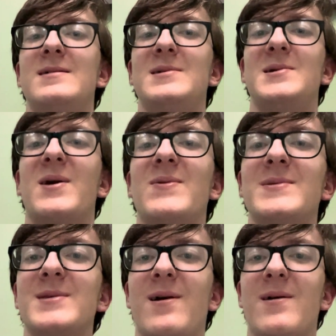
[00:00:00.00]

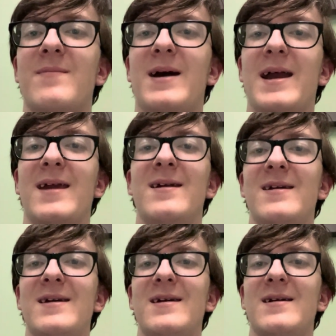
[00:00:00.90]
Jones on my
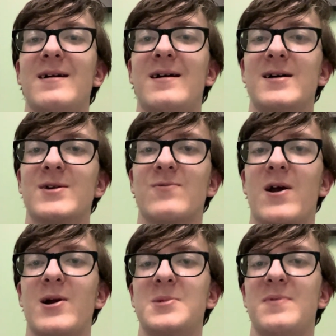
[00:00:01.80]

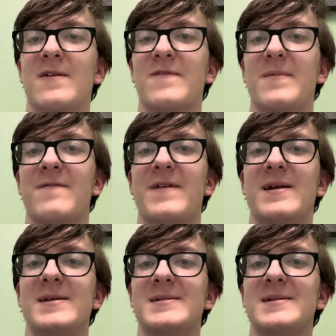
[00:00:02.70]
garage pick for my
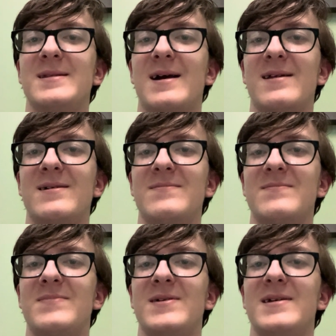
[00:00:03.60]
fantasy lineup,
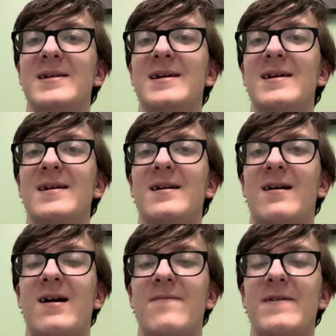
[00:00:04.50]
but
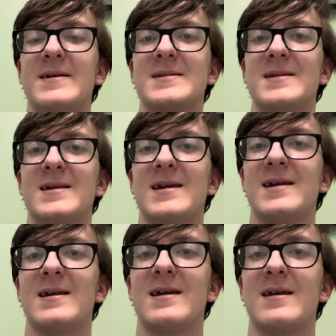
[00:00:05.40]
obviously
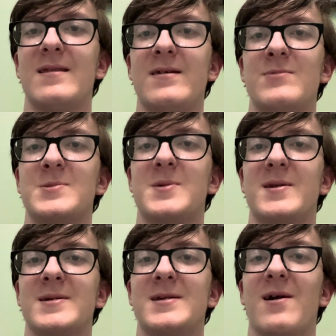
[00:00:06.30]
it was fun
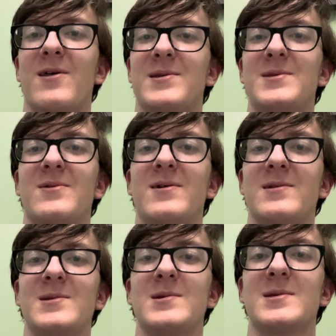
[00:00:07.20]
to see all the
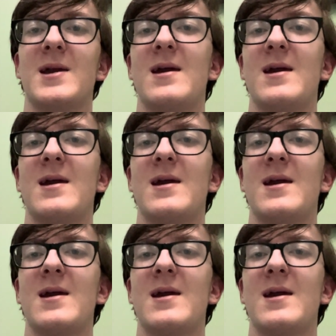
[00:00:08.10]
Toyotas just